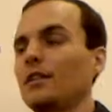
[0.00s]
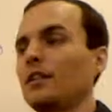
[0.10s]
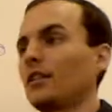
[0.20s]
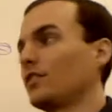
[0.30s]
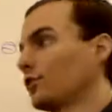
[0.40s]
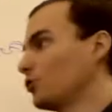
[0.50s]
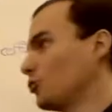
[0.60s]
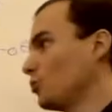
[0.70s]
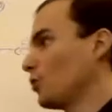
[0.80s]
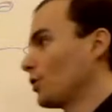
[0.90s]
things that are
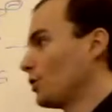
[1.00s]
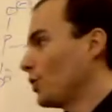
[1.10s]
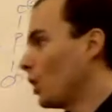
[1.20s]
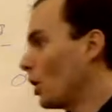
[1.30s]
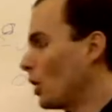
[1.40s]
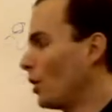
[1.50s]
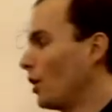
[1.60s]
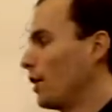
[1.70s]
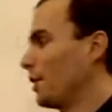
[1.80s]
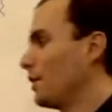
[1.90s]
stored
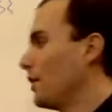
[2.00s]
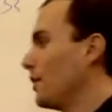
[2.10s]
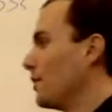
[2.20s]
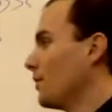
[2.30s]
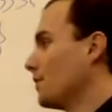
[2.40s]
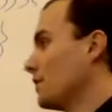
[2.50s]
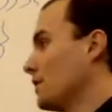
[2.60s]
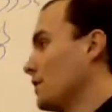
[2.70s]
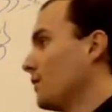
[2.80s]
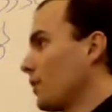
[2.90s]
on
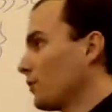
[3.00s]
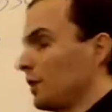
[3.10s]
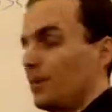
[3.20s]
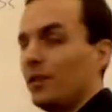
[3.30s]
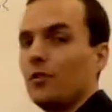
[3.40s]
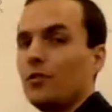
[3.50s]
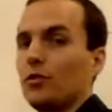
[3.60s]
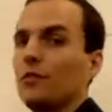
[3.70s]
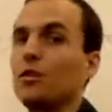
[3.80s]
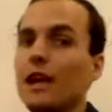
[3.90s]
the phospholipids. So
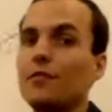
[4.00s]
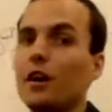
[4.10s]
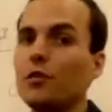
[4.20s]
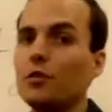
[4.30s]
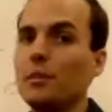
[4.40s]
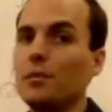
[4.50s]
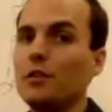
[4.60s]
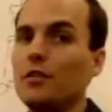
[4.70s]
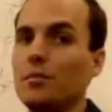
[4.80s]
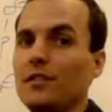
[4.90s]
if you didn't have
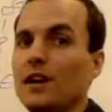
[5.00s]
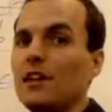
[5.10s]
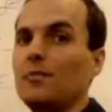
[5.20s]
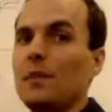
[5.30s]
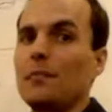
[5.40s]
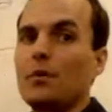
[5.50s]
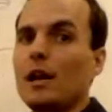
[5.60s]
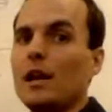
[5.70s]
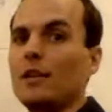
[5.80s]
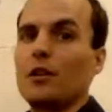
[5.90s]
phospholipids, besides
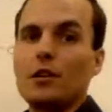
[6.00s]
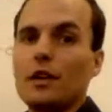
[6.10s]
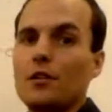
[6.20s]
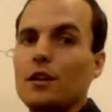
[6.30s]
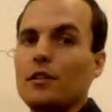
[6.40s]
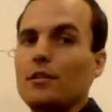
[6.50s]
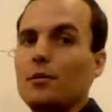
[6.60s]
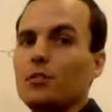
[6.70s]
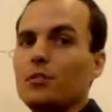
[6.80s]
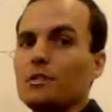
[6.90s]
membranes and all the other things that
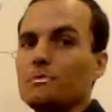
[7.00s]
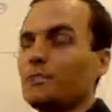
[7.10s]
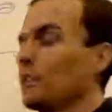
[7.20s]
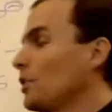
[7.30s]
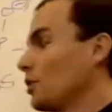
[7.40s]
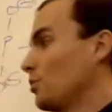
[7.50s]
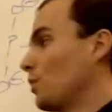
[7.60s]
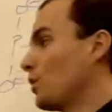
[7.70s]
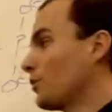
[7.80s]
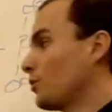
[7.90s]
we've talked about, you
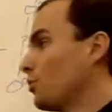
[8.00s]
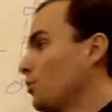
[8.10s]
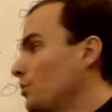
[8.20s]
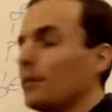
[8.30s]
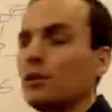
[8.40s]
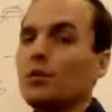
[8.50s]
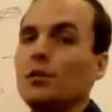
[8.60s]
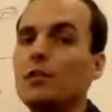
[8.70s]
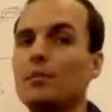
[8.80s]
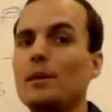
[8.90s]
also wouldn't be able to do
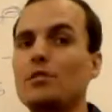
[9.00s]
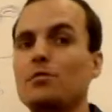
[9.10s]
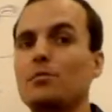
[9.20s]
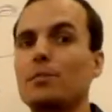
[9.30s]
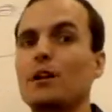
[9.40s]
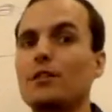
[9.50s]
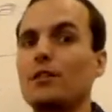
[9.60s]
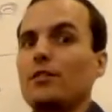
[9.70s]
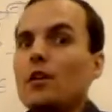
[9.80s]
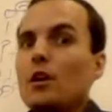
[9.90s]
the inflammation response
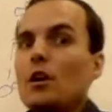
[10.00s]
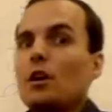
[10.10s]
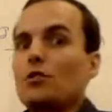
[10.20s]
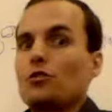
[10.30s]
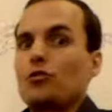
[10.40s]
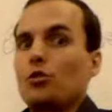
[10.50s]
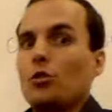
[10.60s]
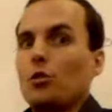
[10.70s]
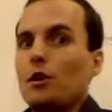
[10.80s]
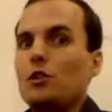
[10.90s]
because your
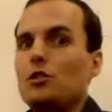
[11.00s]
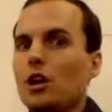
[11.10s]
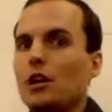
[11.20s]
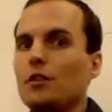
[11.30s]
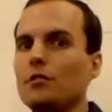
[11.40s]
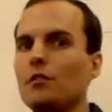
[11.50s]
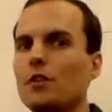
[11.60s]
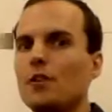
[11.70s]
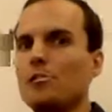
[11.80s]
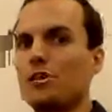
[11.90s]
storage of
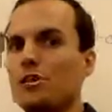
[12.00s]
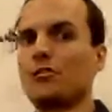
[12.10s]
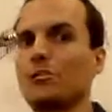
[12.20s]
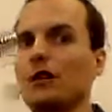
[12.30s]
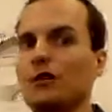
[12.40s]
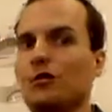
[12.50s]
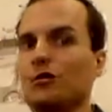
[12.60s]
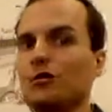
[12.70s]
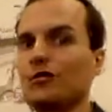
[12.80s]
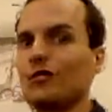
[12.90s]
precursor
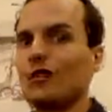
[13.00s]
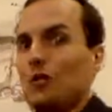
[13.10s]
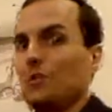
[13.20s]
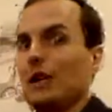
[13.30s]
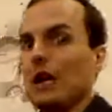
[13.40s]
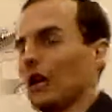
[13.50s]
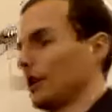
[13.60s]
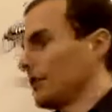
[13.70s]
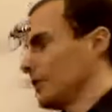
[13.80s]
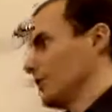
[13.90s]
molecules would be
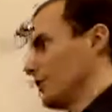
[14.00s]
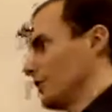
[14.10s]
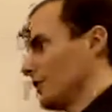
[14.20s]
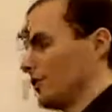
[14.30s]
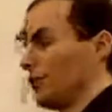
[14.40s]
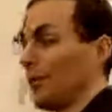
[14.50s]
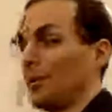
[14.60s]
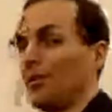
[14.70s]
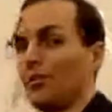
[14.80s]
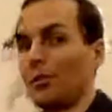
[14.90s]
gone, because this is where
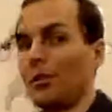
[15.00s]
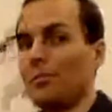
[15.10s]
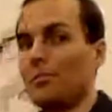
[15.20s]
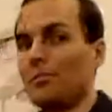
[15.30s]
we store them.